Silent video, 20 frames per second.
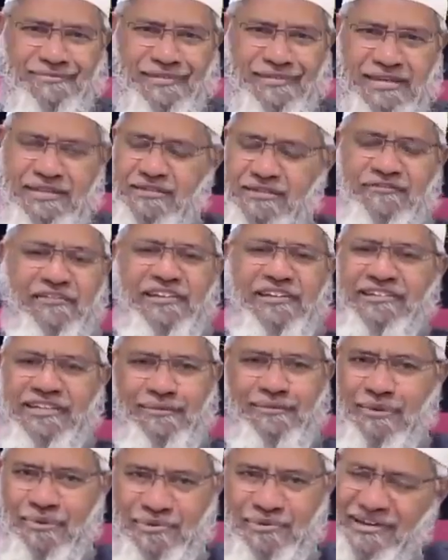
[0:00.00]
It's the first
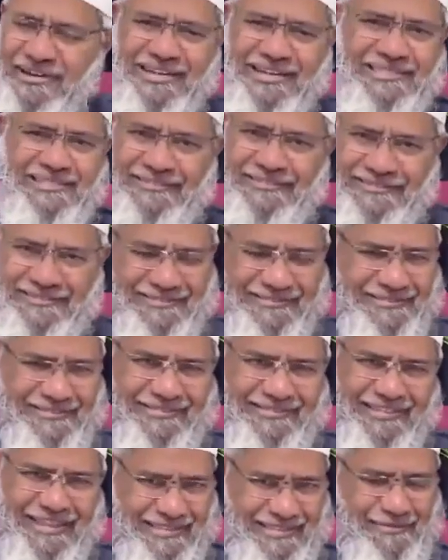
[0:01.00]
time I'm hearing this,
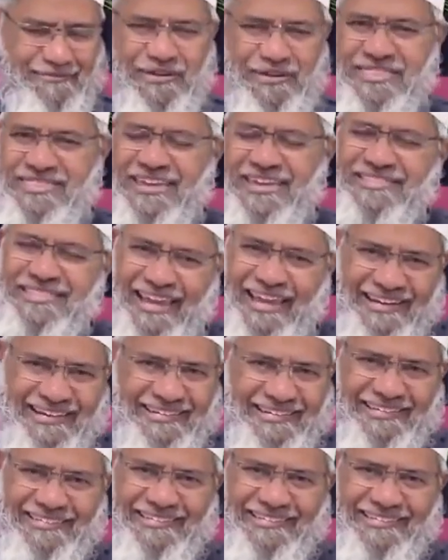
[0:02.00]
that someone is saying that.